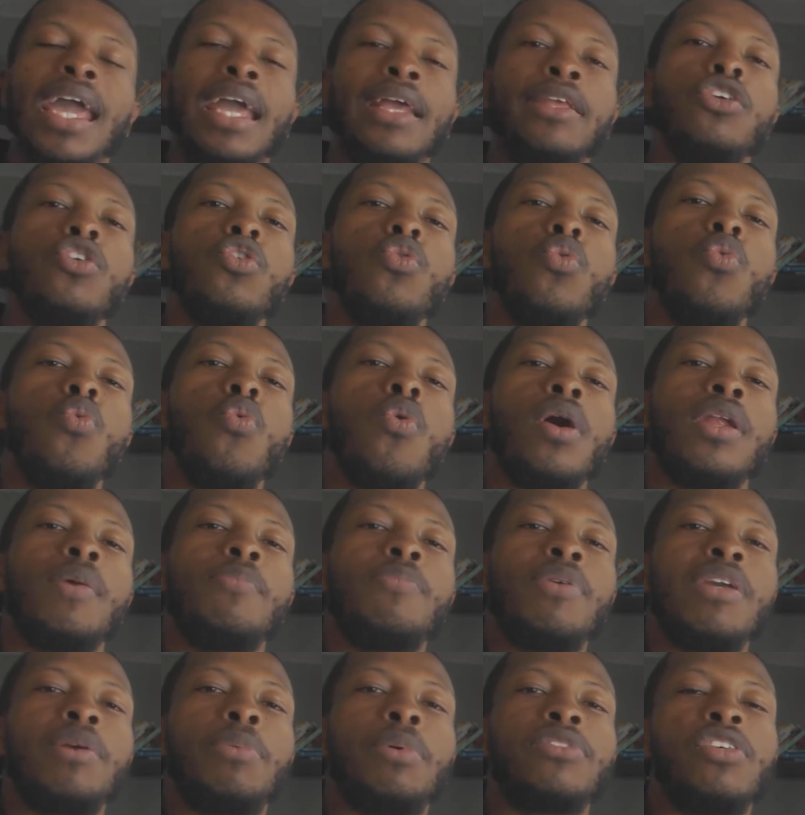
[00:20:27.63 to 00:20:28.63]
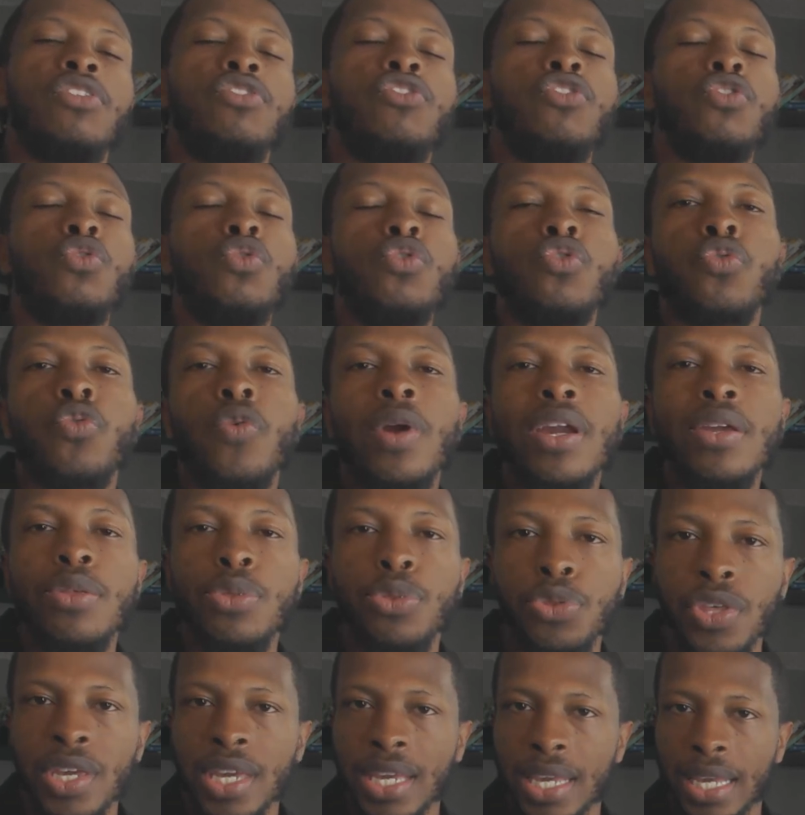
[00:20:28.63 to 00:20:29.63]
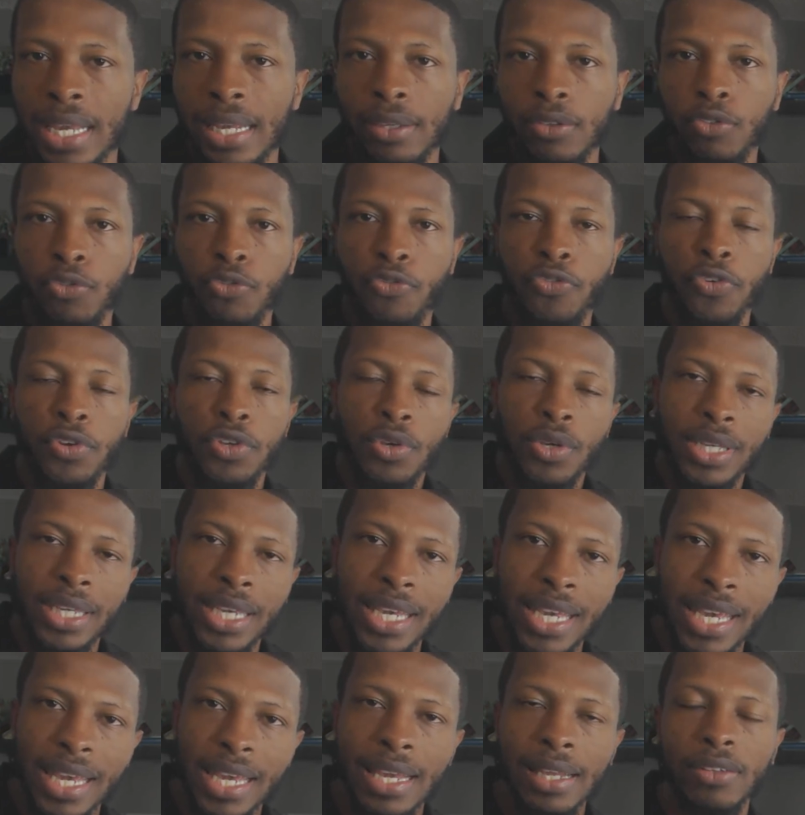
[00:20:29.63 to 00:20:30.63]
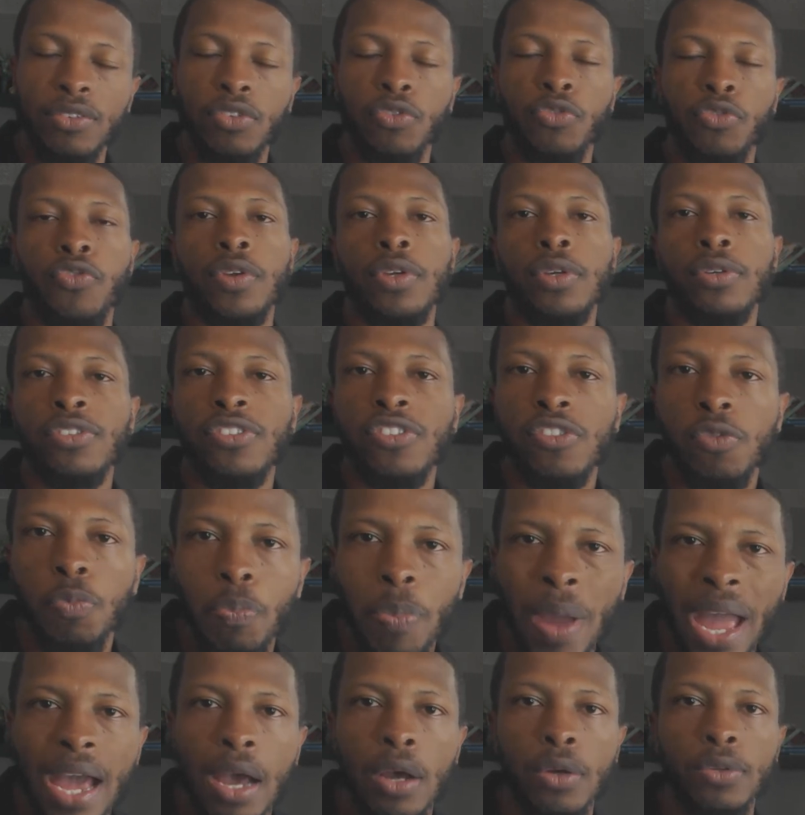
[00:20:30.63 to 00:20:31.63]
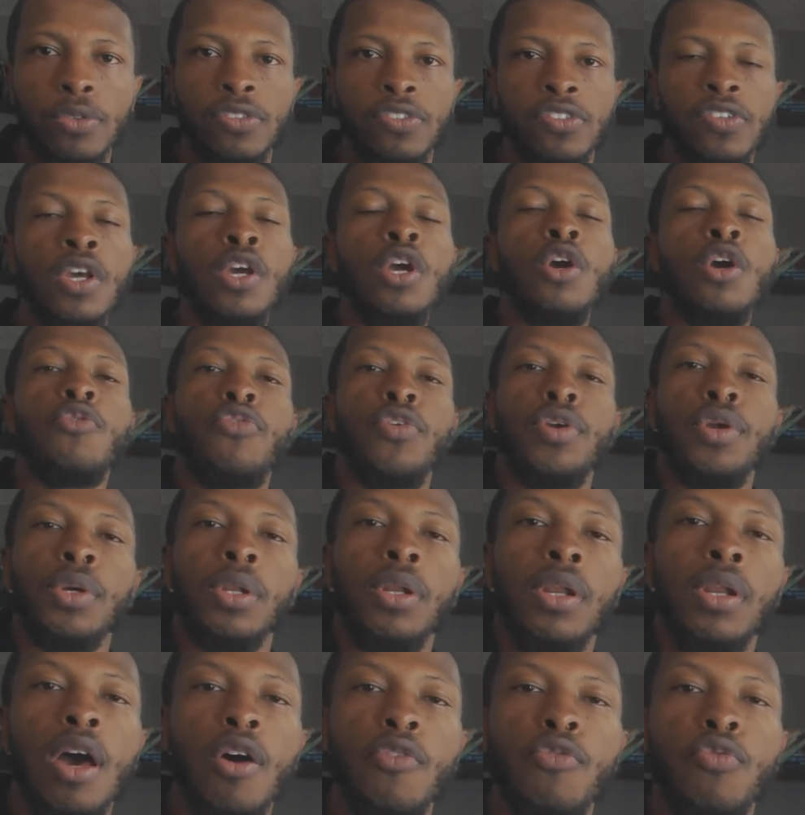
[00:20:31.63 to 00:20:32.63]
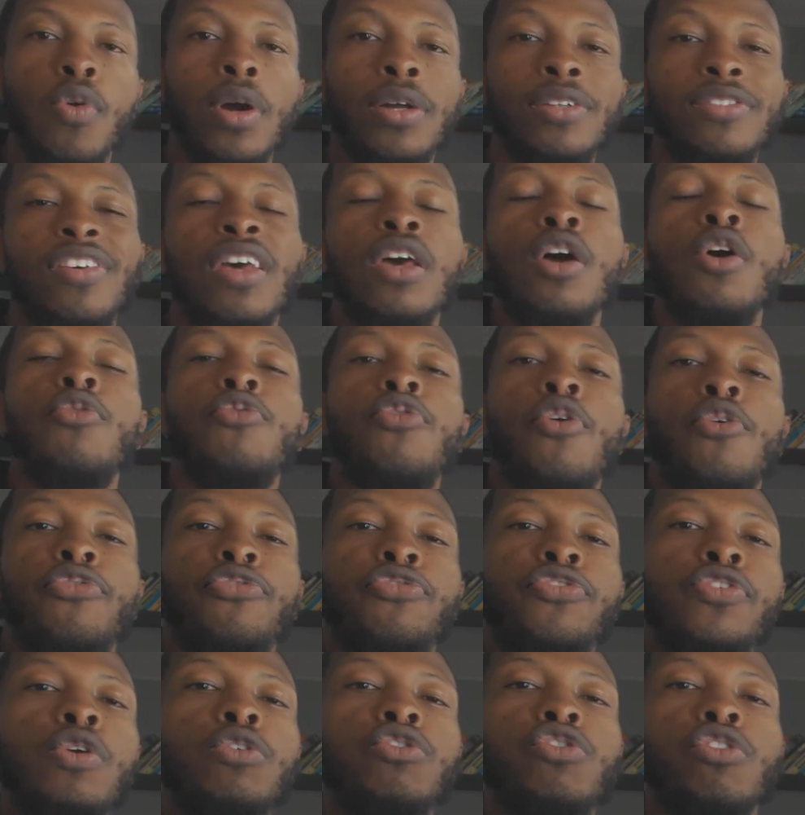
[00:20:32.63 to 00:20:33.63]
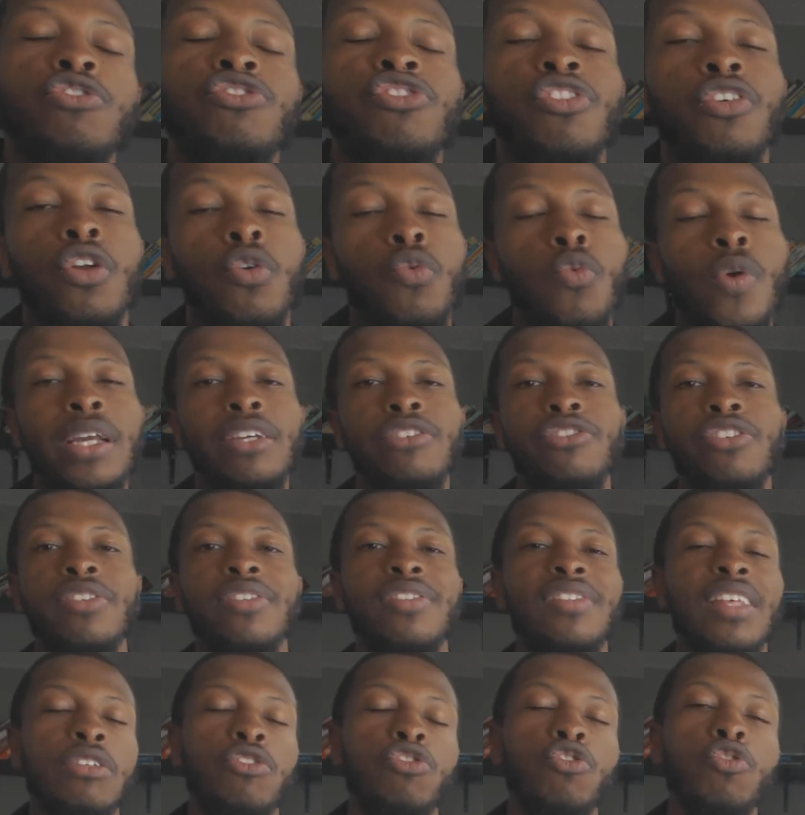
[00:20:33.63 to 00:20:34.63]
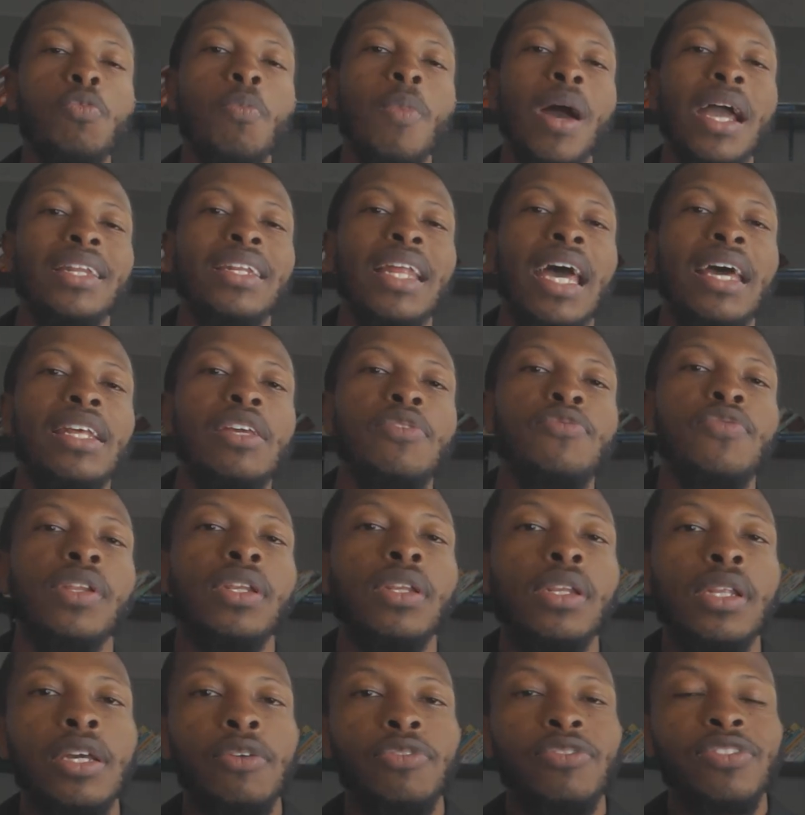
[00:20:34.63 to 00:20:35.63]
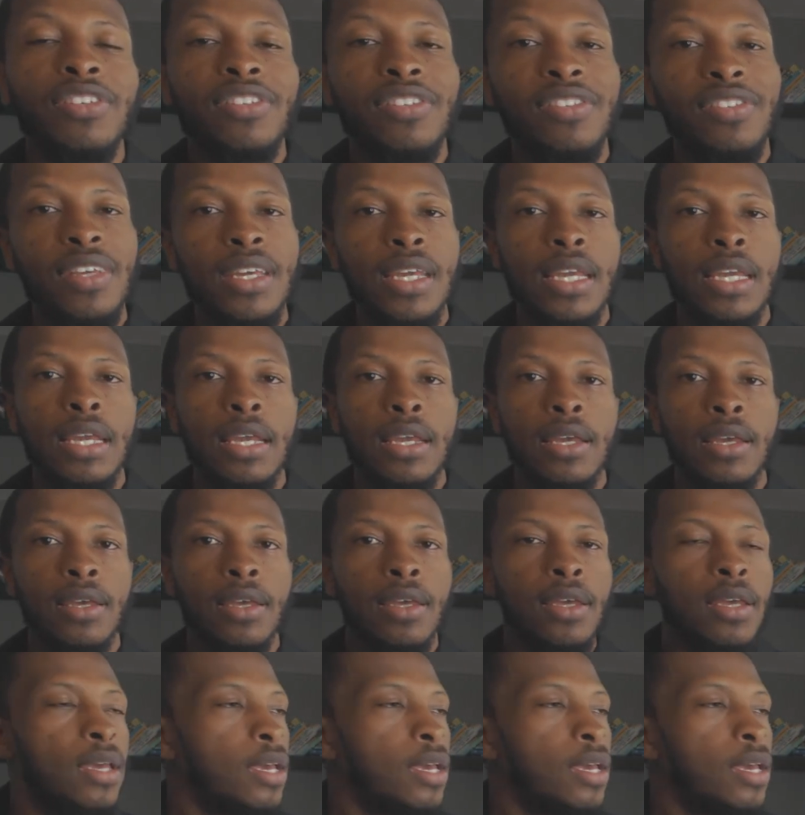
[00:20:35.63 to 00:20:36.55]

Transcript: and you want to be able to do great things for your kids, for your spouse, for your loved ones, for future generations that you might not even live to see,